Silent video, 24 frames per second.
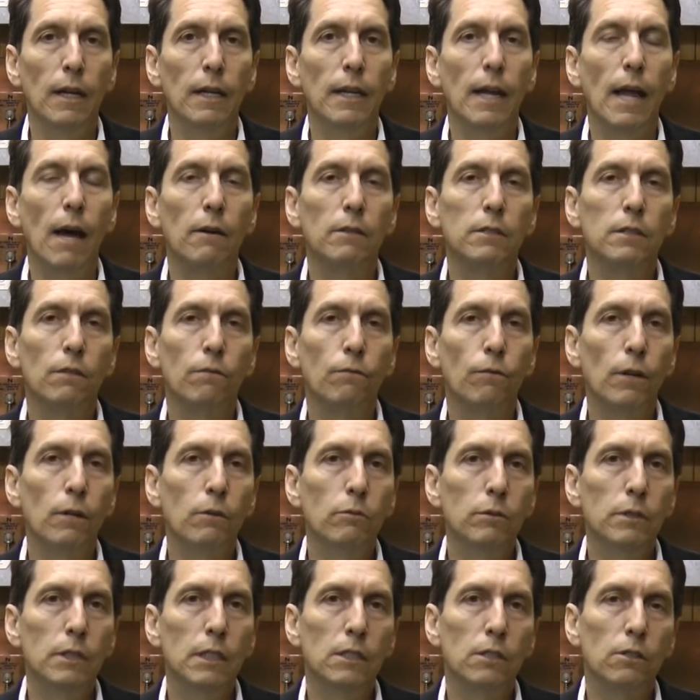Now, as the
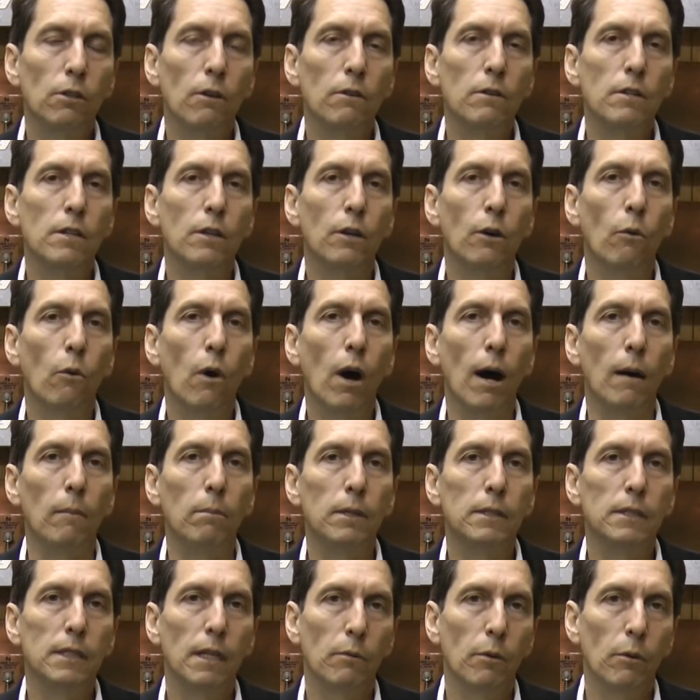frequency started to go up,
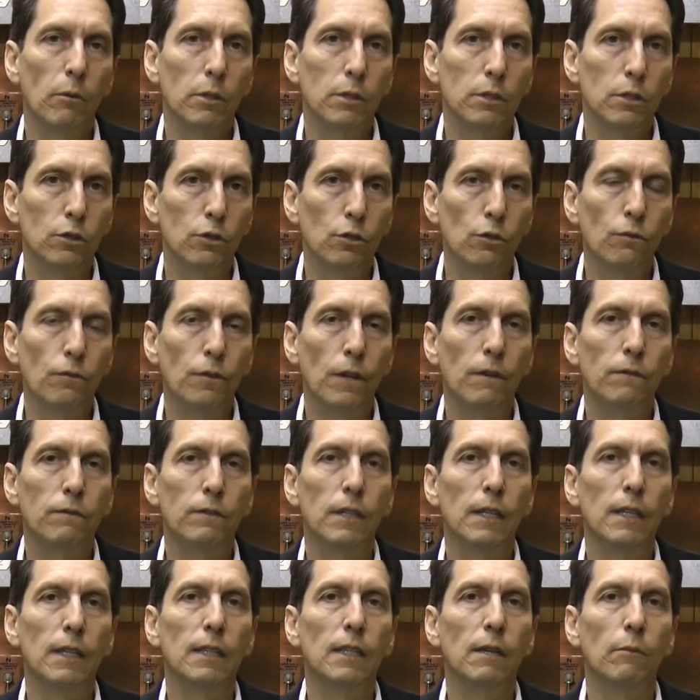let's say we went to two
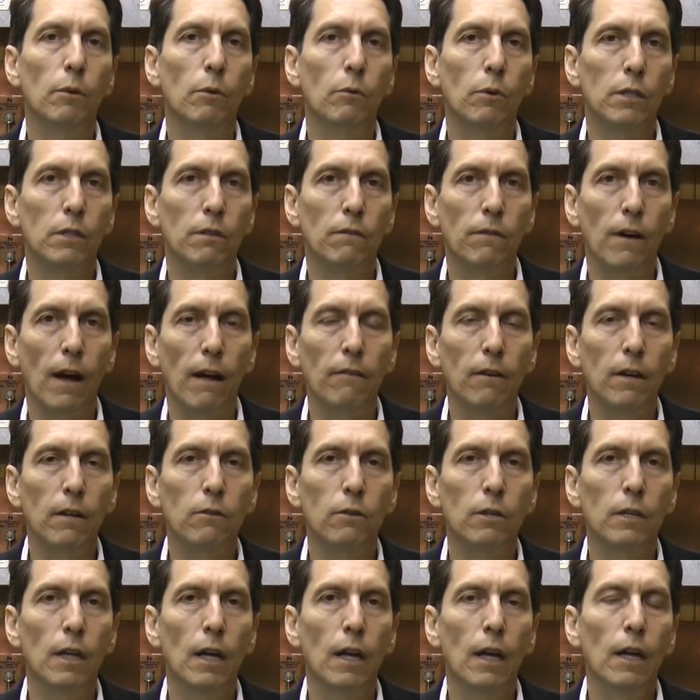fifty and then we went to five
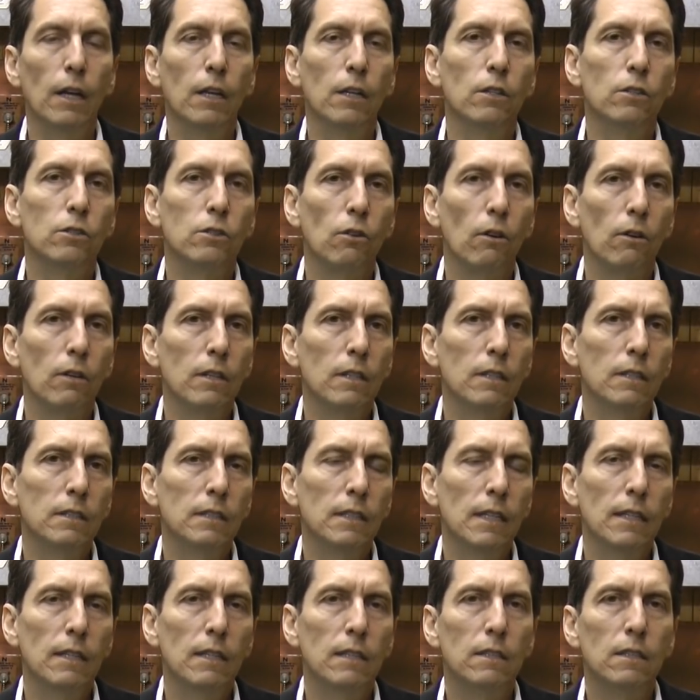hundred, you started to
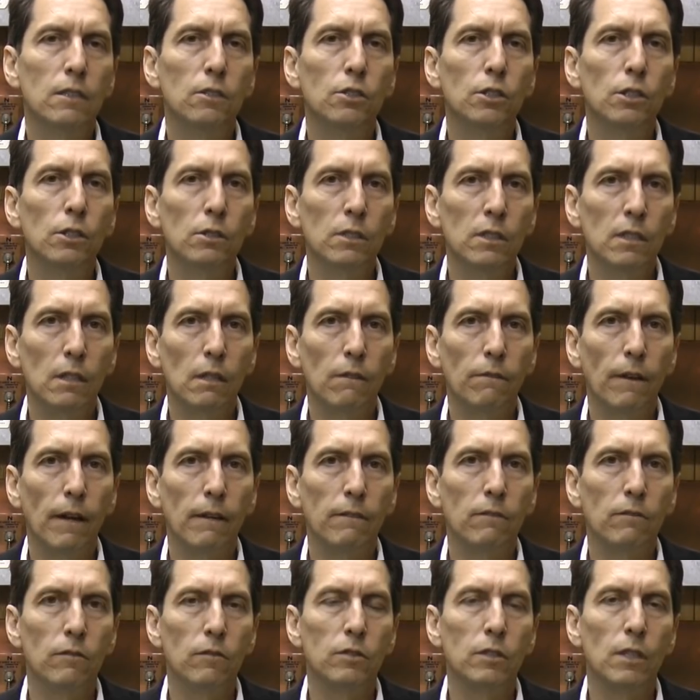see that the shielding
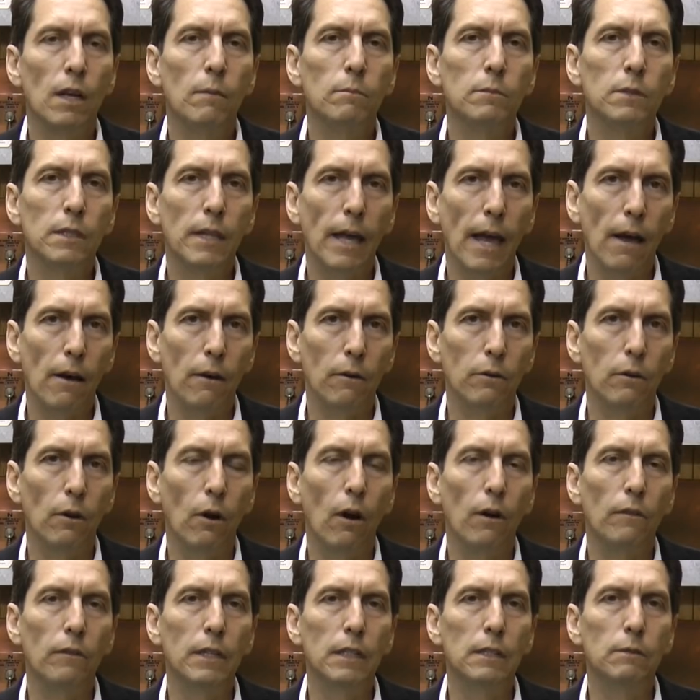effectiveness comes down
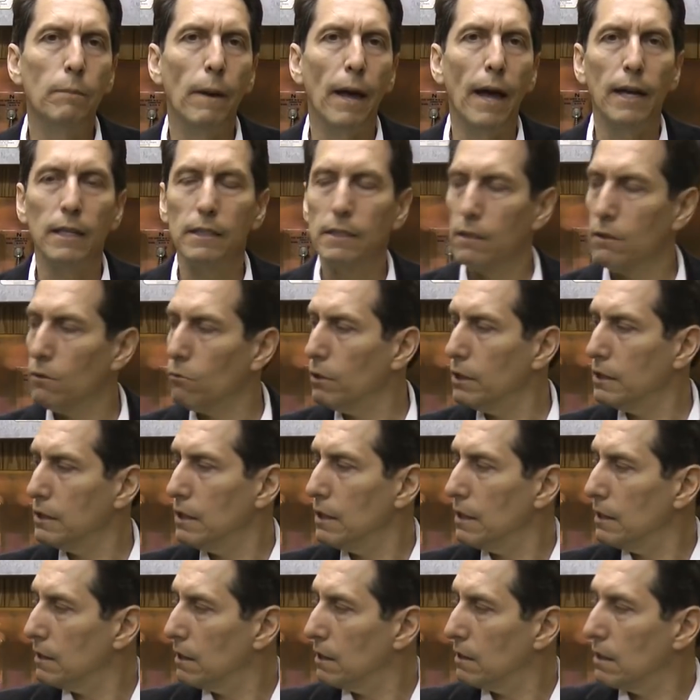on these bags. And the
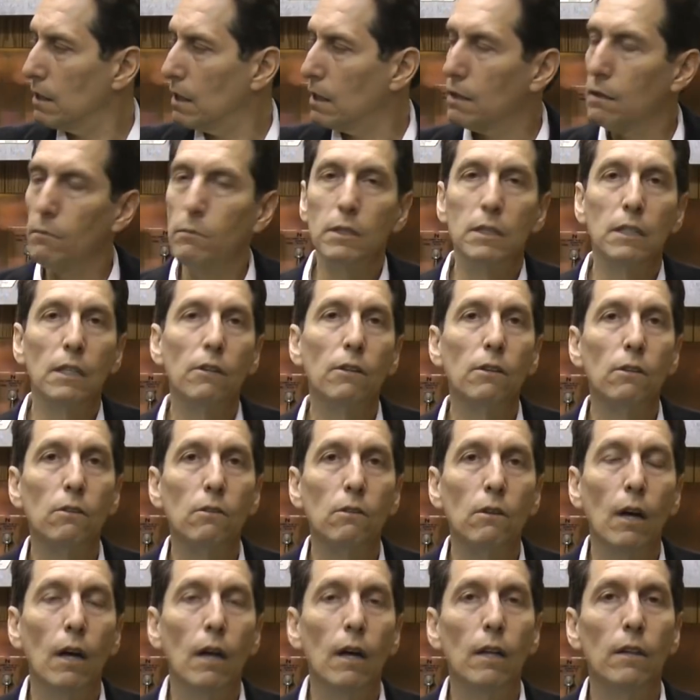reason is, is that the
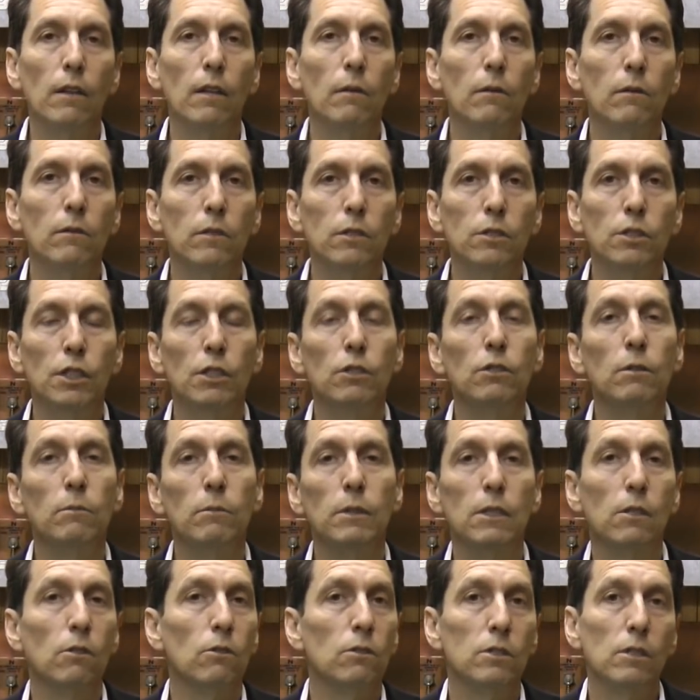material, the, the shielding
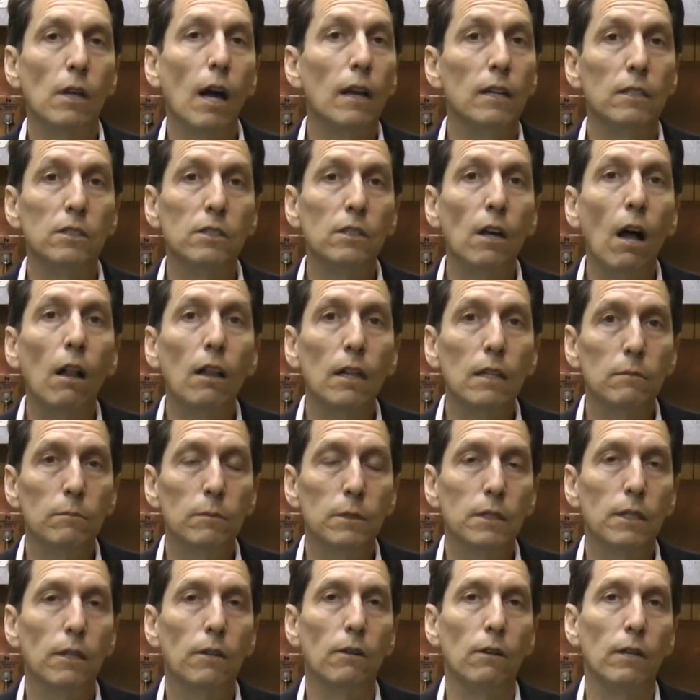material is not a solid
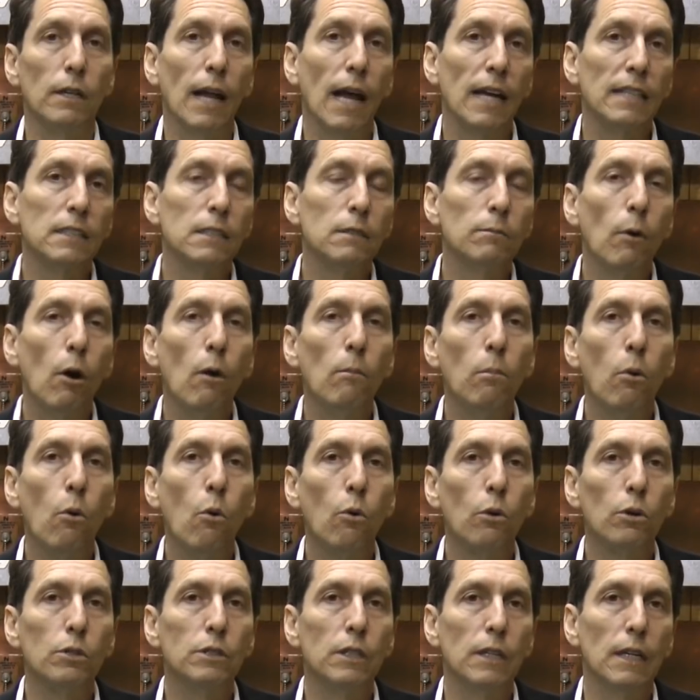material. It has small
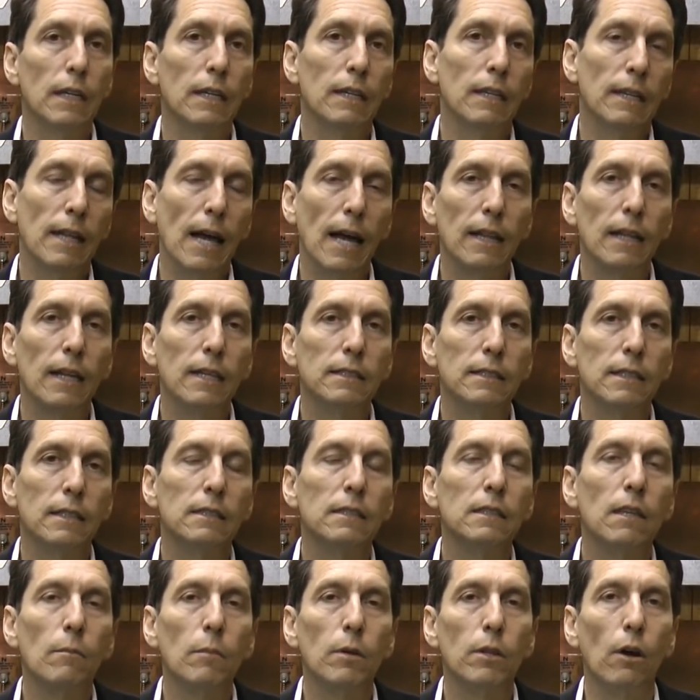pores in it, and that lets in
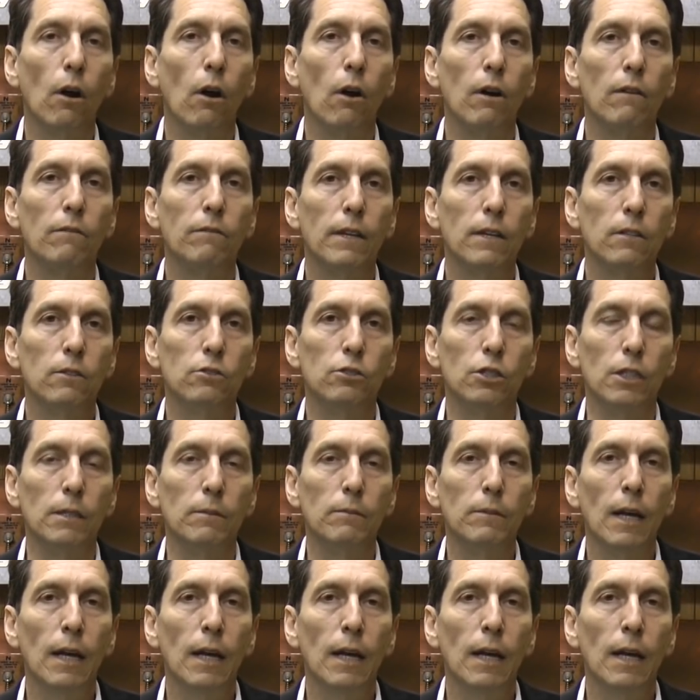some of the R F energy.